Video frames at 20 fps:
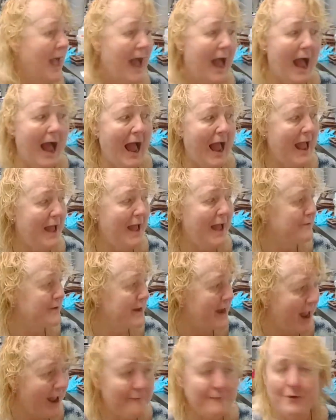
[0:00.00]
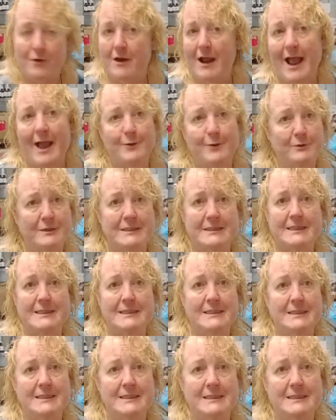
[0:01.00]
I have never had
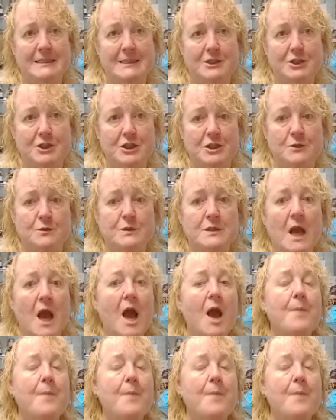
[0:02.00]
resistance issues,